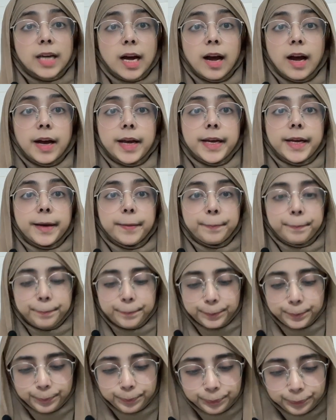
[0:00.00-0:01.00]

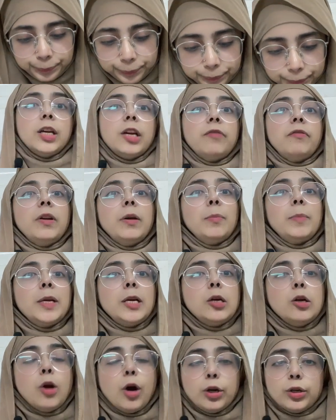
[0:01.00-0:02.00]
time. There will
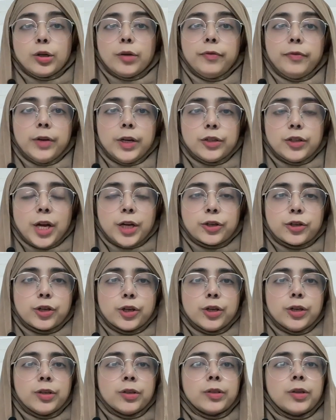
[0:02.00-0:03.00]
be lot of
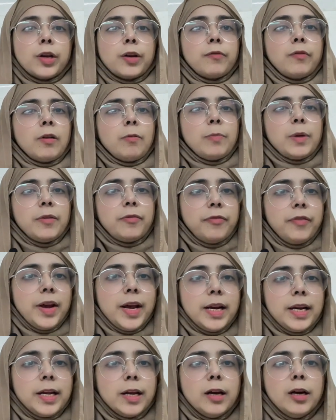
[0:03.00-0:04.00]
rejections, there will be
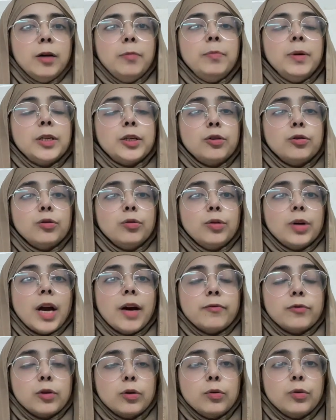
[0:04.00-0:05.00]
failure, but you
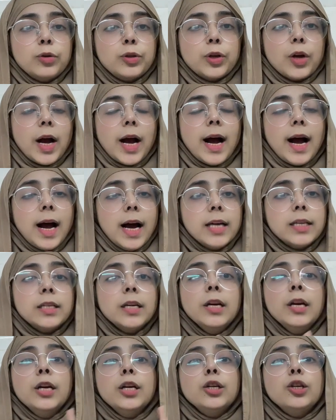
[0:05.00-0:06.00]
don't have to lose your
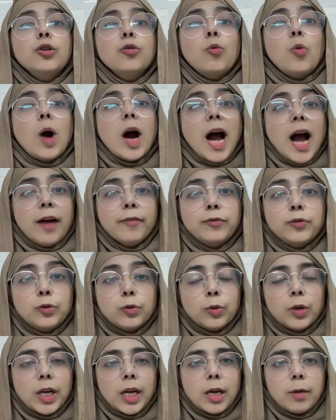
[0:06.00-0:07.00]
heart. You have
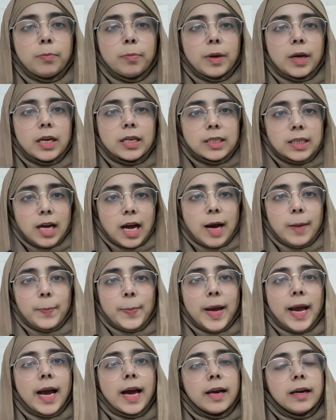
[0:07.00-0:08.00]
to keep it
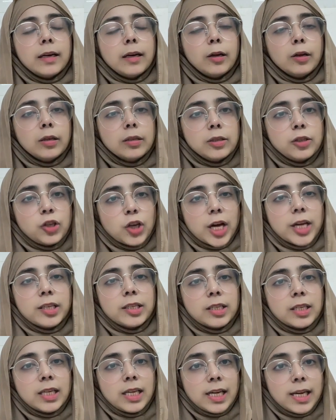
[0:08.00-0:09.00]
up and
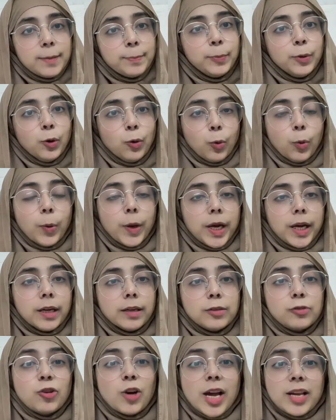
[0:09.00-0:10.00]
just keep
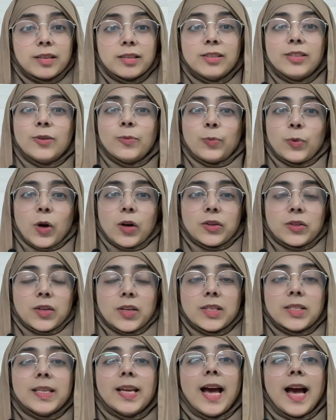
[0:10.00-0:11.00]
going. Trust the
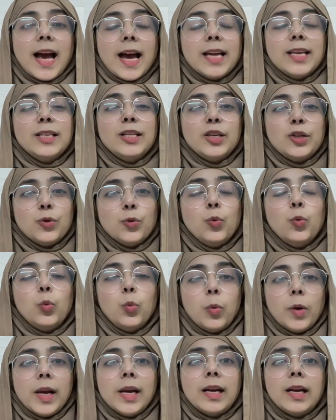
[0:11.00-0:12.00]
process and you
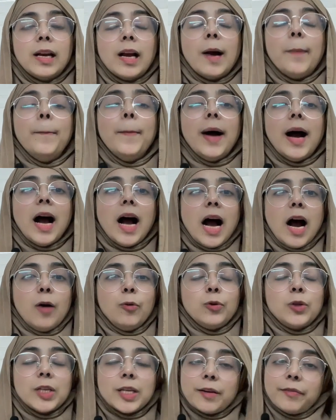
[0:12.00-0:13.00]
will come
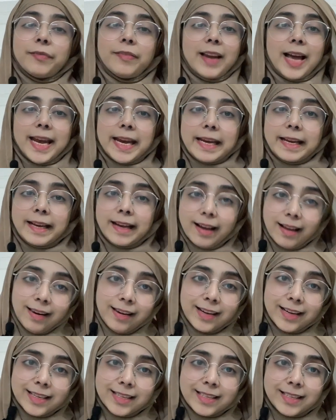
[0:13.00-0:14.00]
out in flying
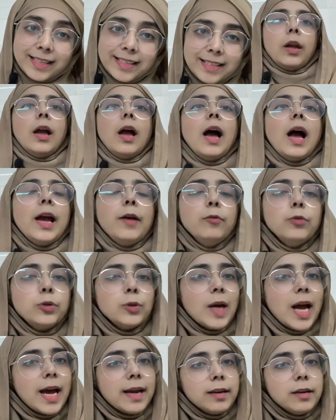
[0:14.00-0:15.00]
colors. I
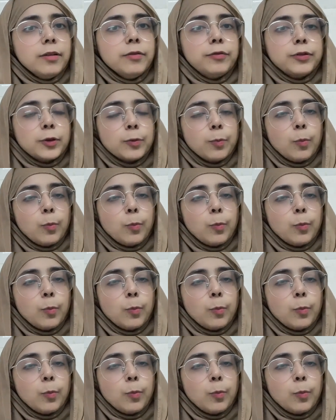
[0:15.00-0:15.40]
want to add a